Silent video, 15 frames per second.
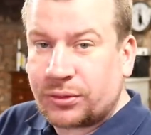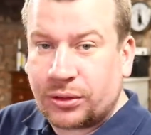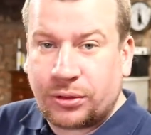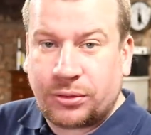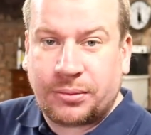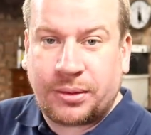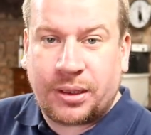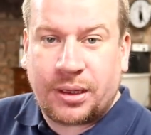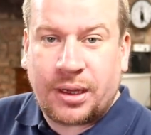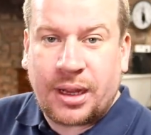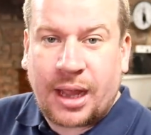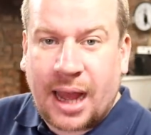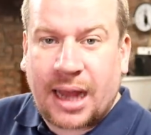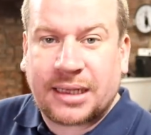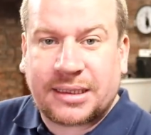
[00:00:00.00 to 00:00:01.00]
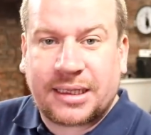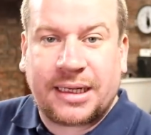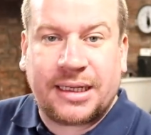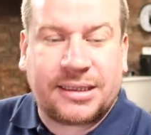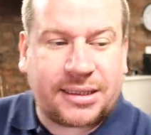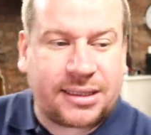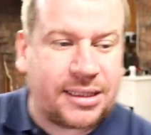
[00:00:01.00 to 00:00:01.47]
room as
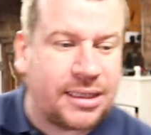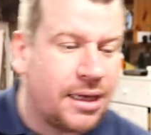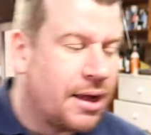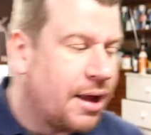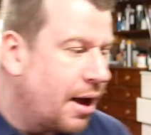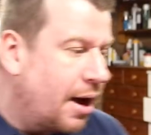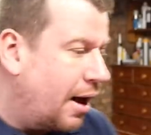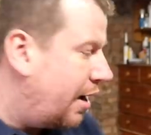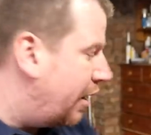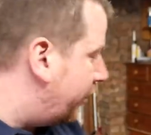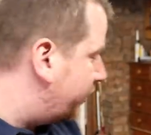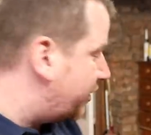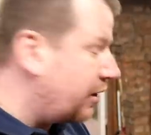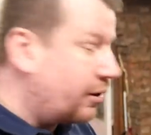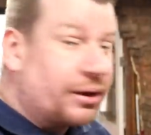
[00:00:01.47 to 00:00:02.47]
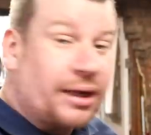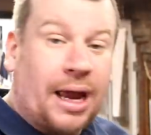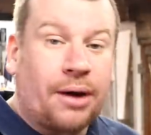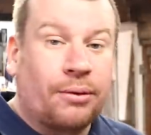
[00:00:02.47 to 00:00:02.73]
is. So yeah,